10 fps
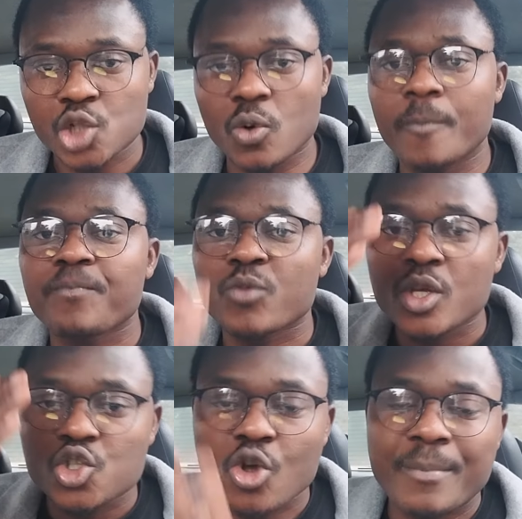So
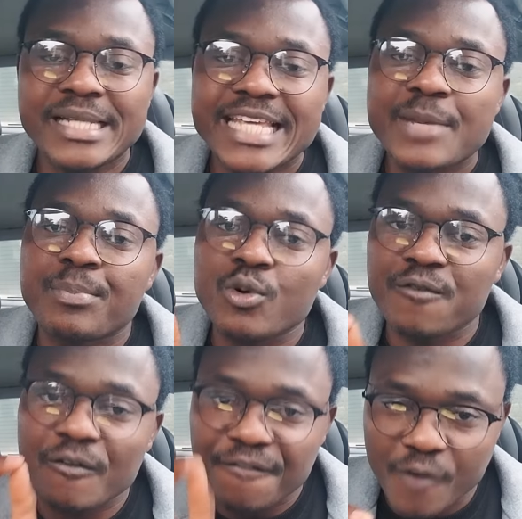submit a
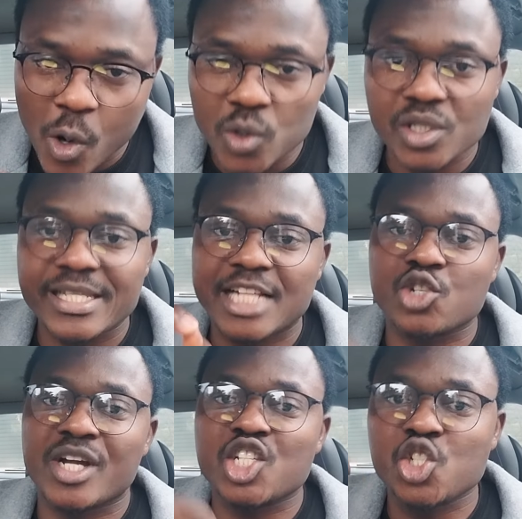proof of funds
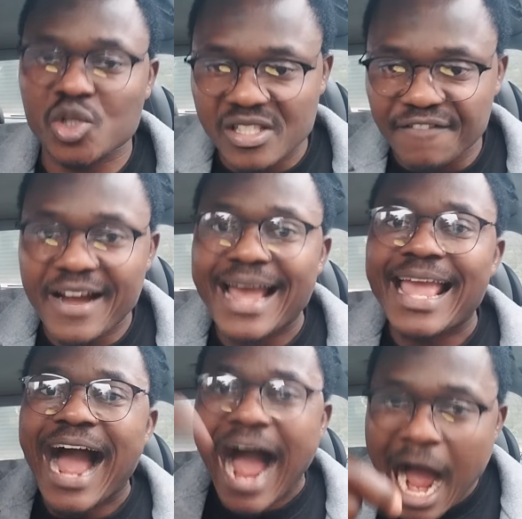that you can
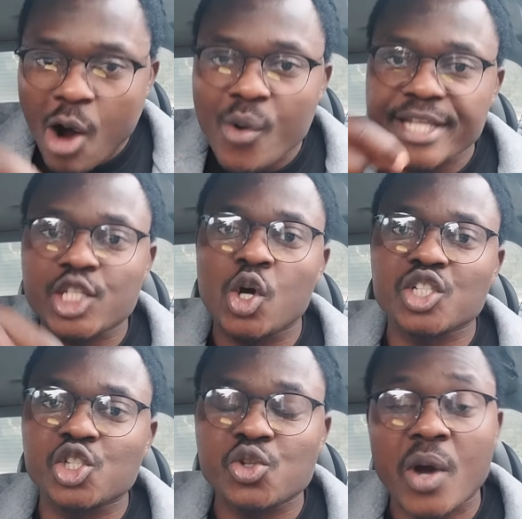justify how it
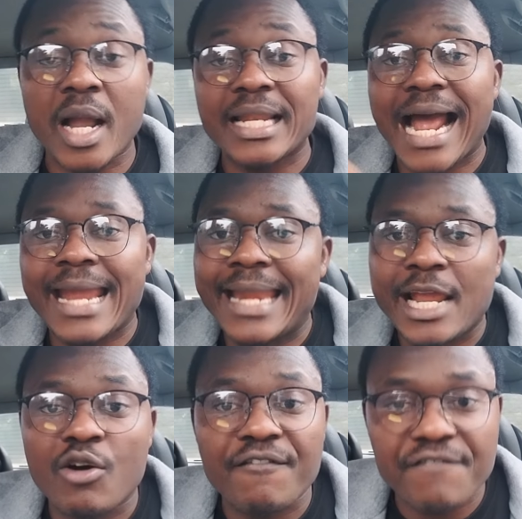got into your account.
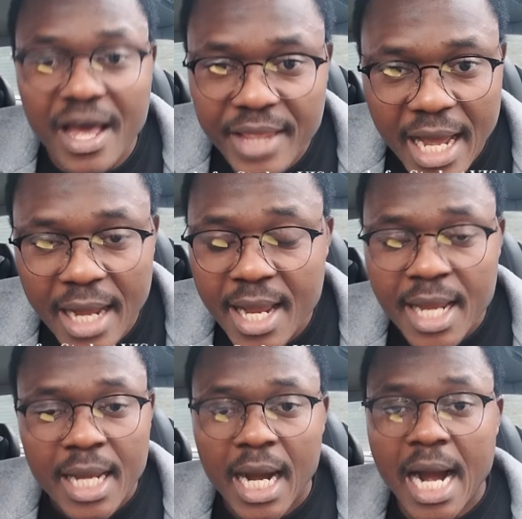Either your father
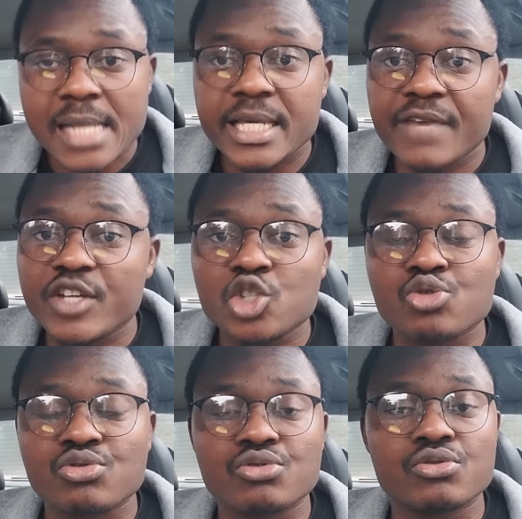gave it
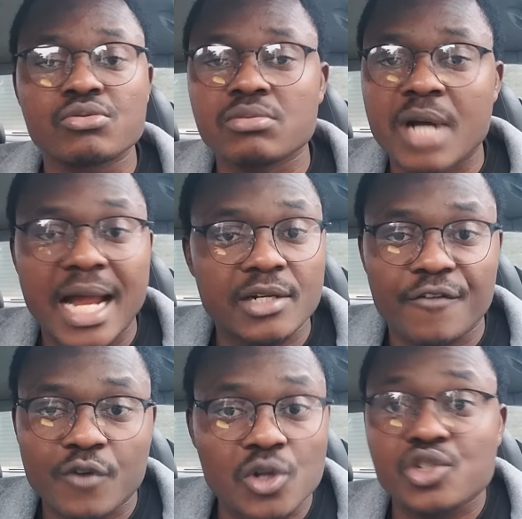to you, and
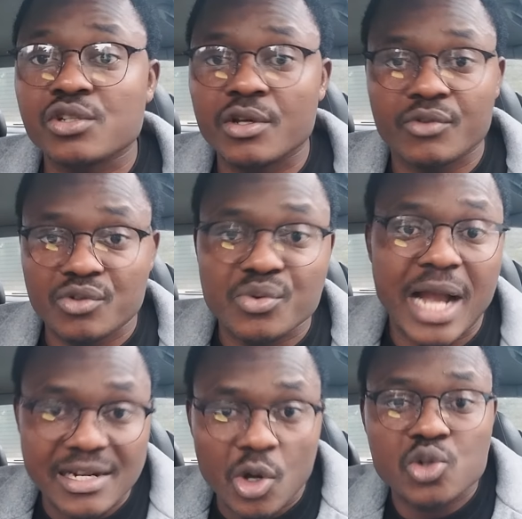of course you
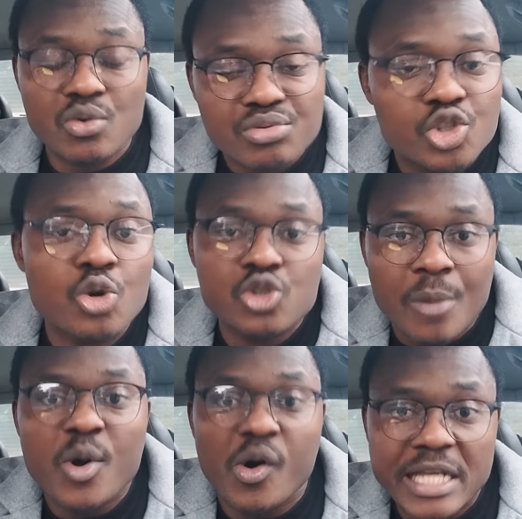can also show
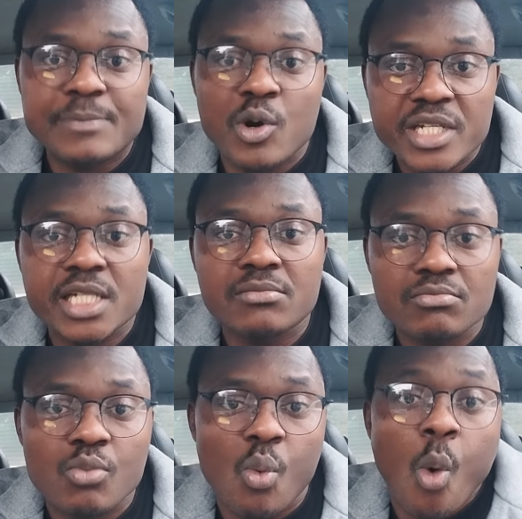some
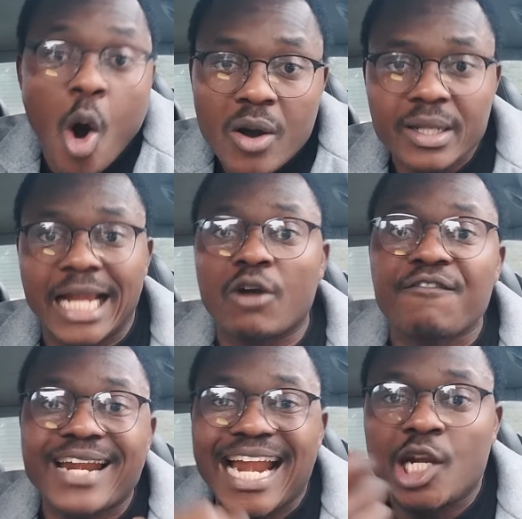corresponding work that your
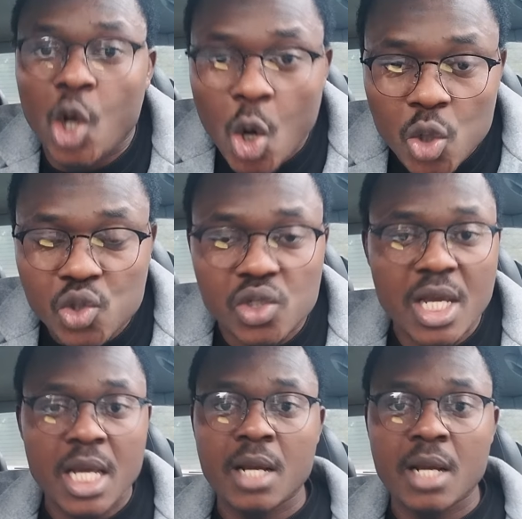father does.